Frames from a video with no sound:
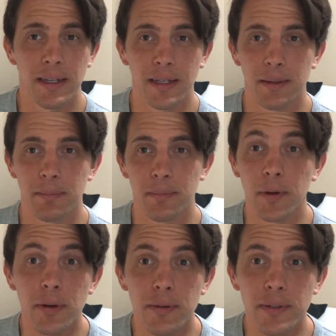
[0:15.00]
am
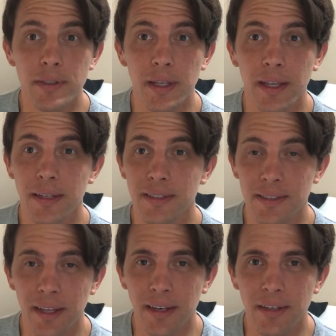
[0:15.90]
nervous and
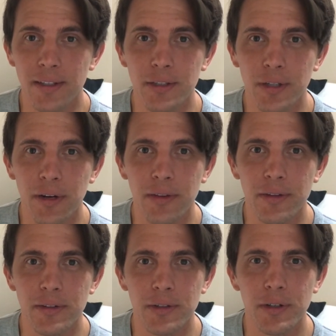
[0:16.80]
excited to share in
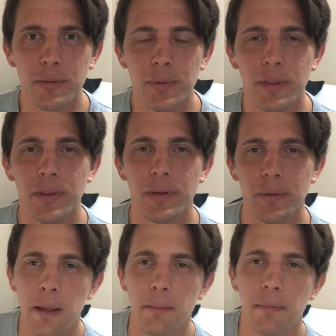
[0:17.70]
this journey with
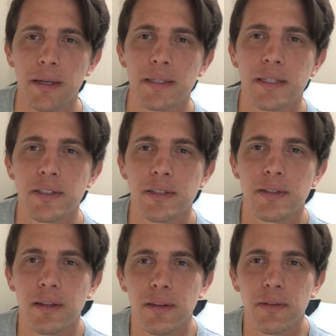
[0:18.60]
you. My
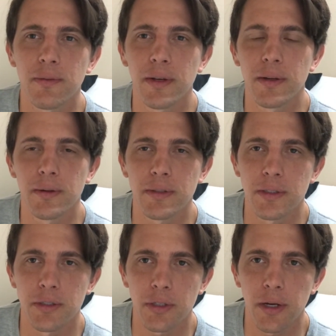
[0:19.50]
intention on this video is
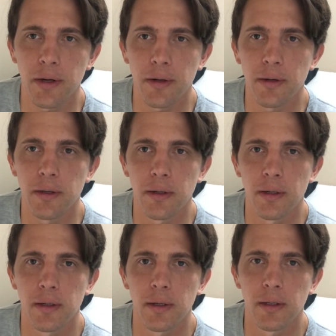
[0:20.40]
to share
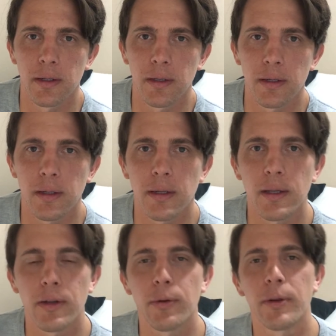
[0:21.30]

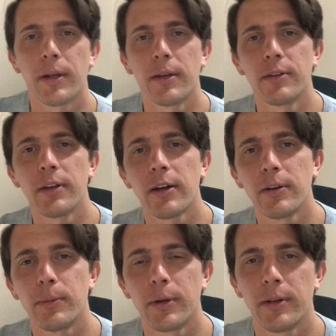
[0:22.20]
and create
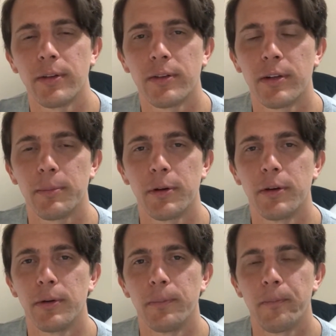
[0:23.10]
exactly what it is that I'm going
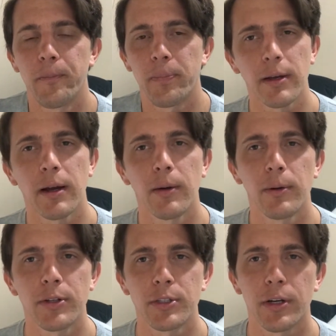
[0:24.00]
to do. I
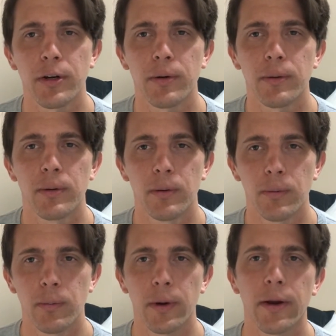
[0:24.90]
want to share
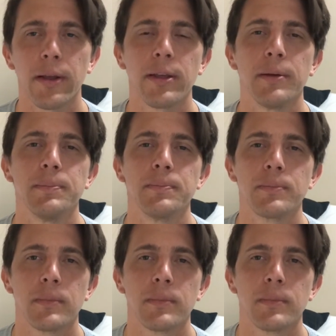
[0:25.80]
where I am,